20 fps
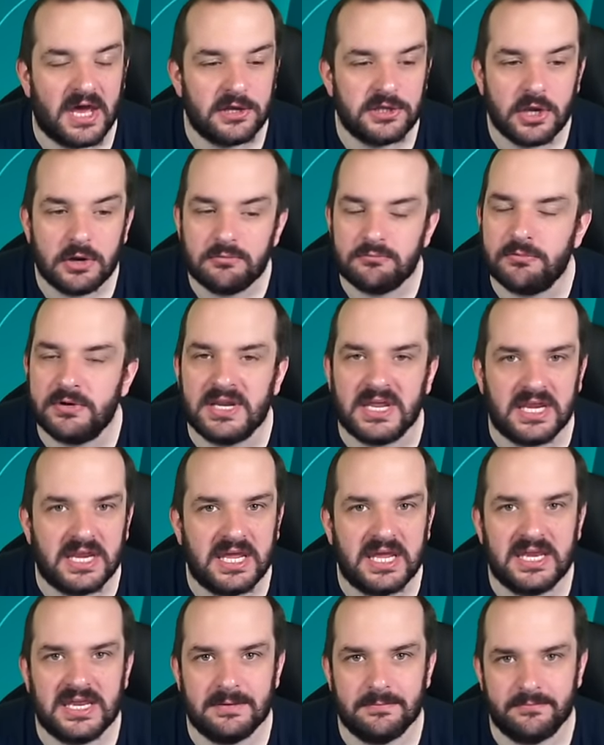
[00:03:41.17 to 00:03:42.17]
I don't really
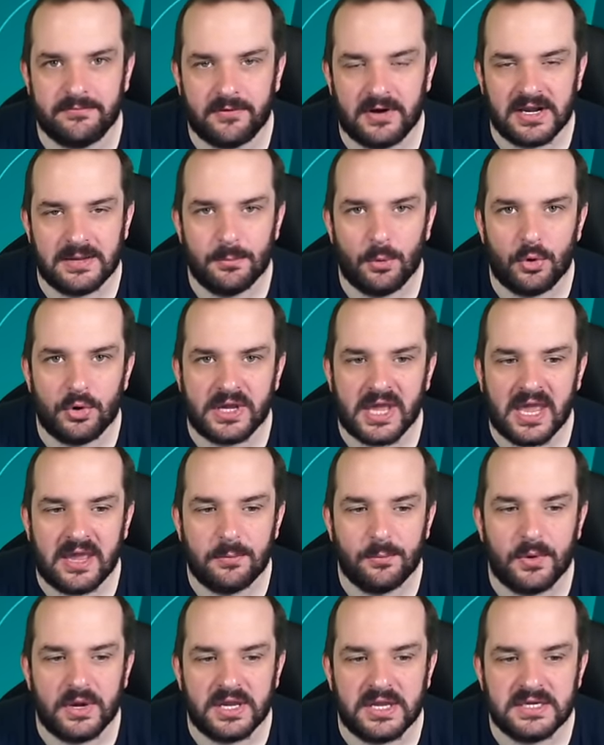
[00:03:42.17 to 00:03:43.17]
need him for any more game
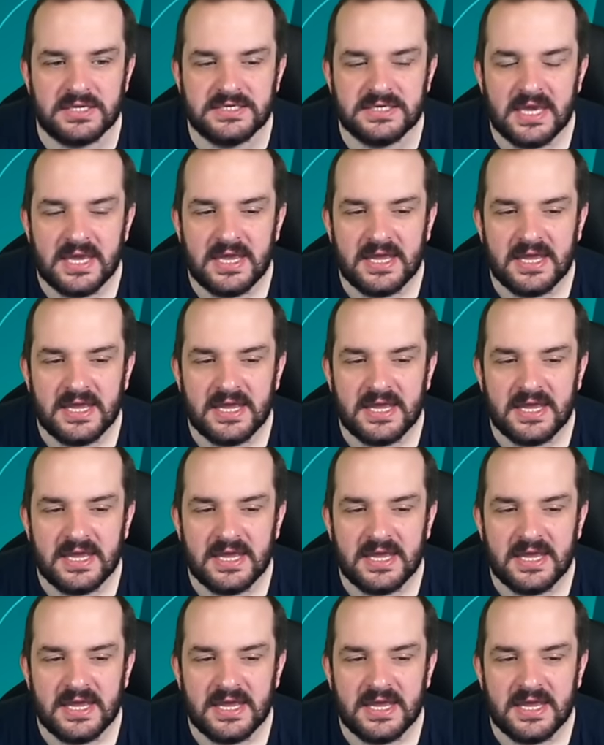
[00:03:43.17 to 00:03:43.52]
weeks.